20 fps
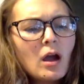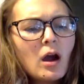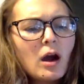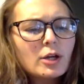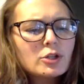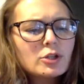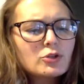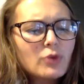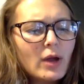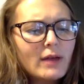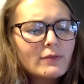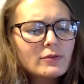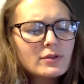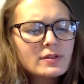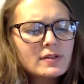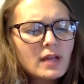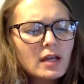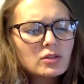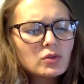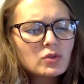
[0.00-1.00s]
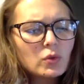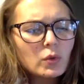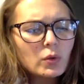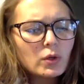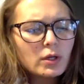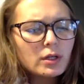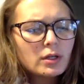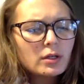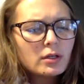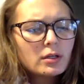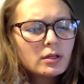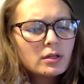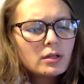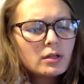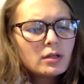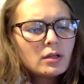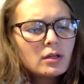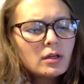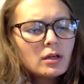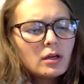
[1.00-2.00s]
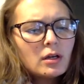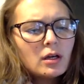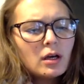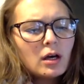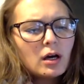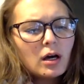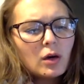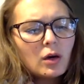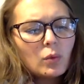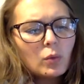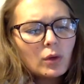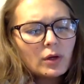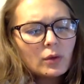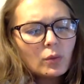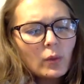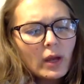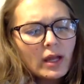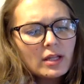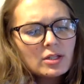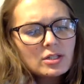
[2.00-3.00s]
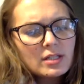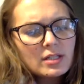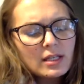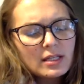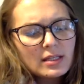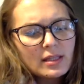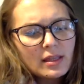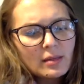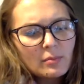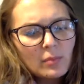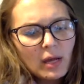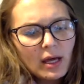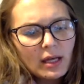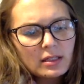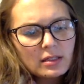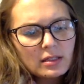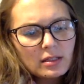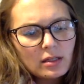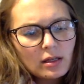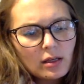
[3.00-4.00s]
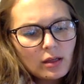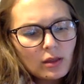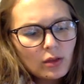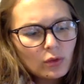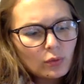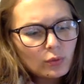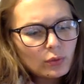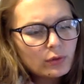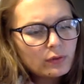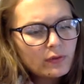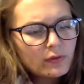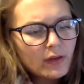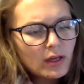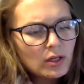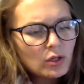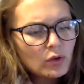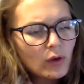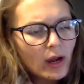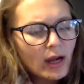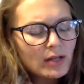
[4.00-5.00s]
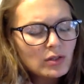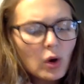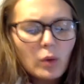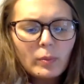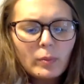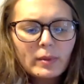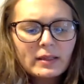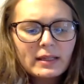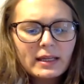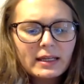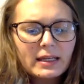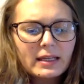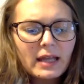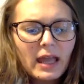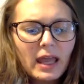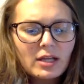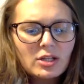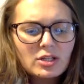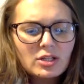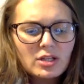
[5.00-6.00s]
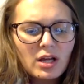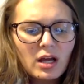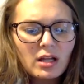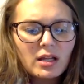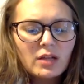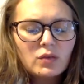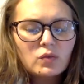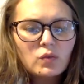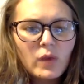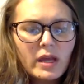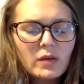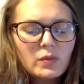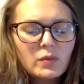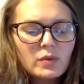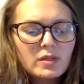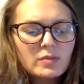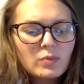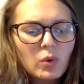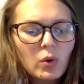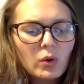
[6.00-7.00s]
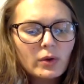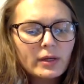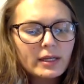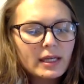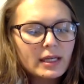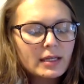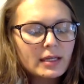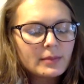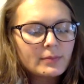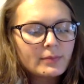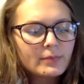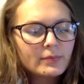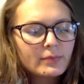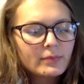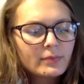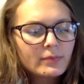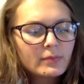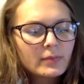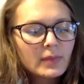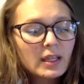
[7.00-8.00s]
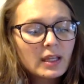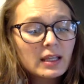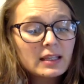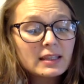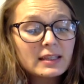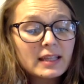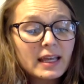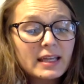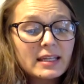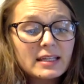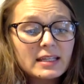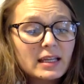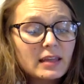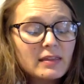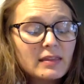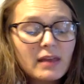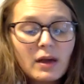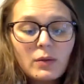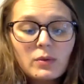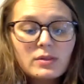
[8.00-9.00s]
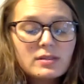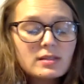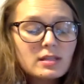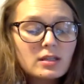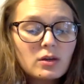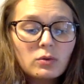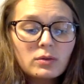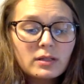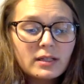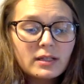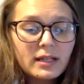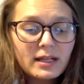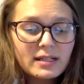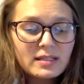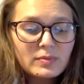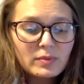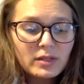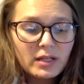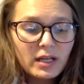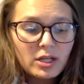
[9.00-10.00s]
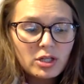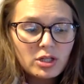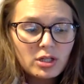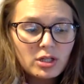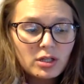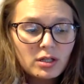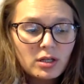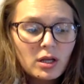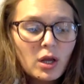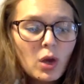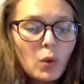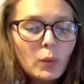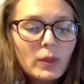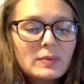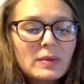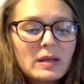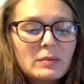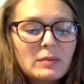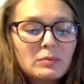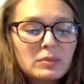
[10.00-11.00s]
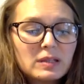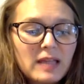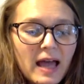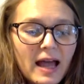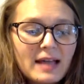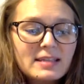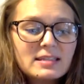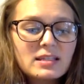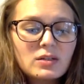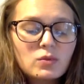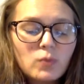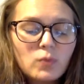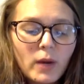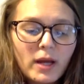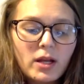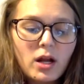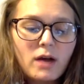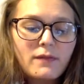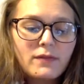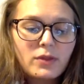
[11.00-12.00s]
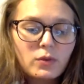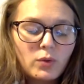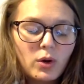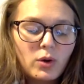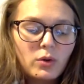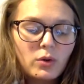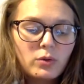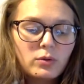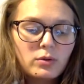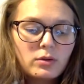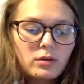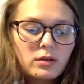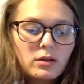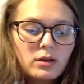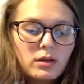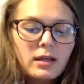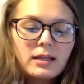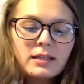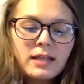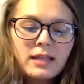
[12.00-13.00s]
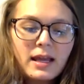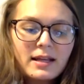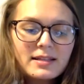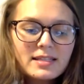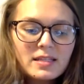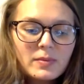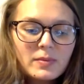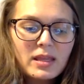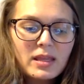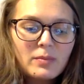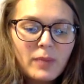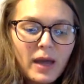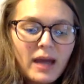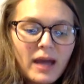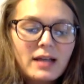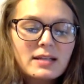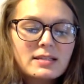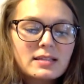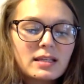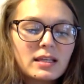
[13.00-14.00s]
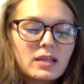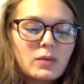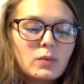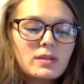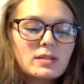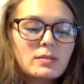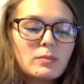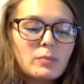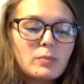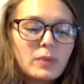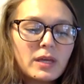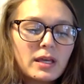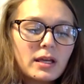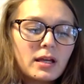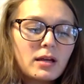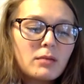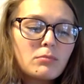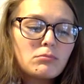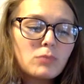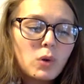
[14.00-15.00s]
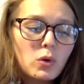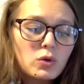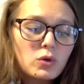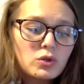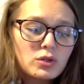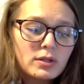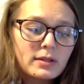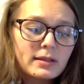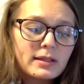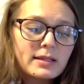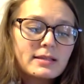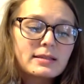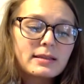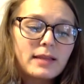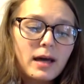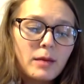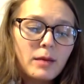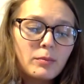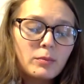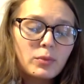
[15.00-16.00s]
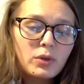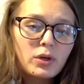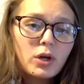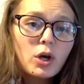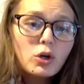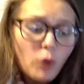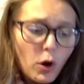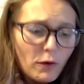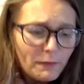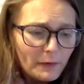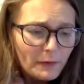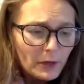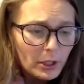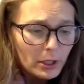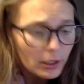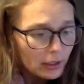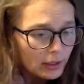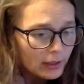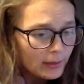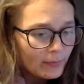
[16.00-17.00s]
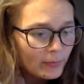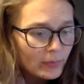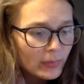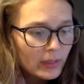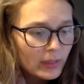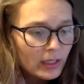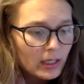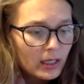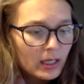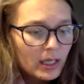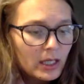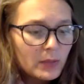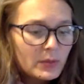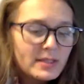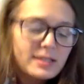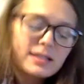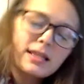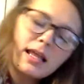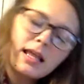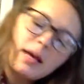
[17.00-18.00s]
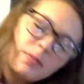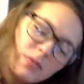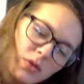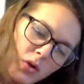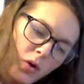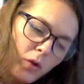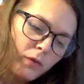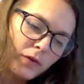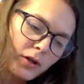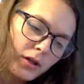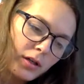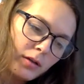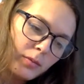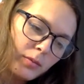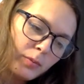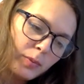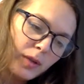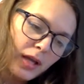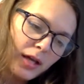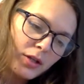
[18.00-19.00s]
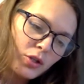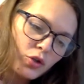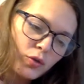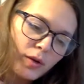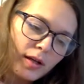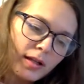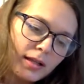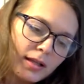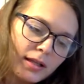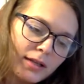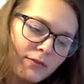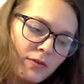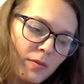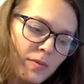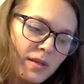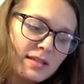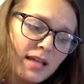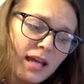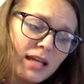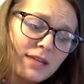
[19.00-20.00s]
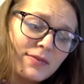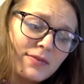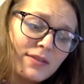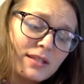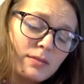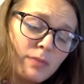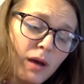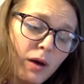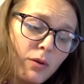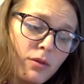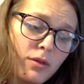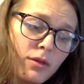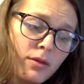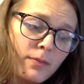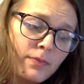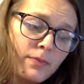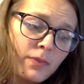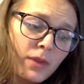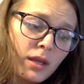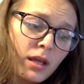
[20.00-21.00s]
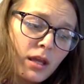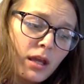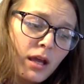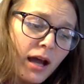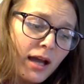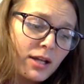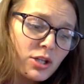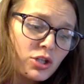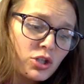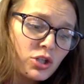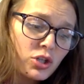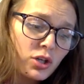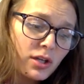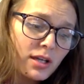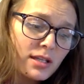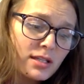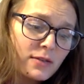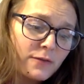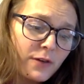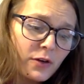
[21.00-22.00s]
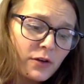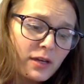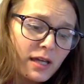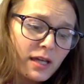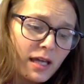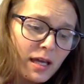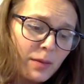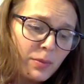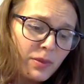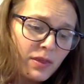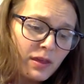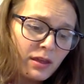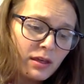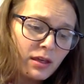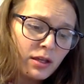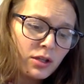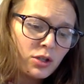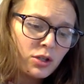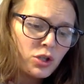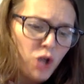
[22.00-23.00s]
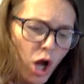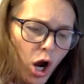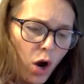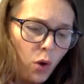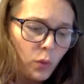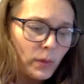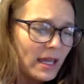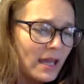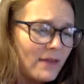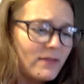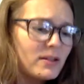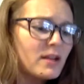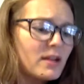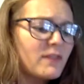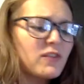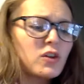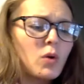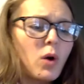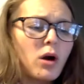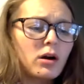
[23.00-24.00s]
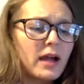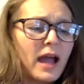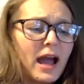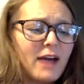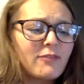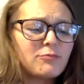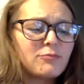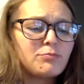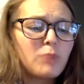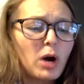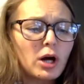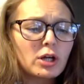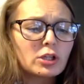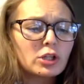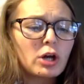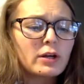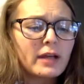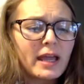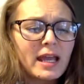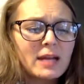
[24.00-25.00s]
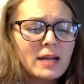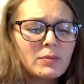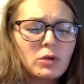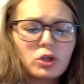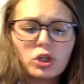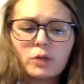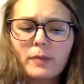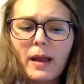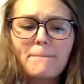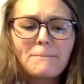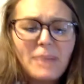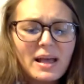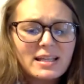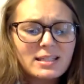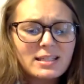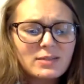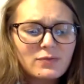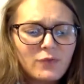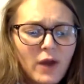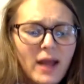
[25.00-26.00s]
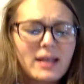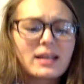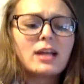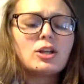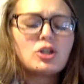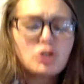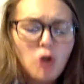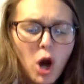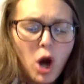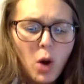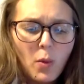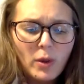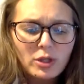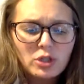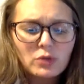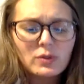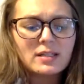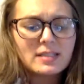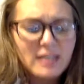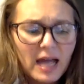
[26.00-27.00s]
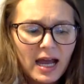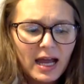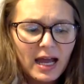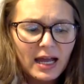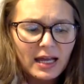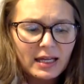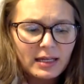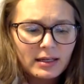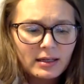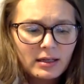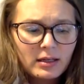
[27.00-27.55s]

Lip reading: Our driver's side door were wedged into the mud. The roof had cracked open like an eggshell and rain was pouring in. Lightning. That was the only explanation. We'd been blasted right off the road. Next in the back seat was a big, motionless lump. "Grover!" He was slumped over, blood trickling from the side of his mouth. I shook his furry hip, thinking, "No, even if you are half barnyard animal, you're my best friend, and I don't want you to die."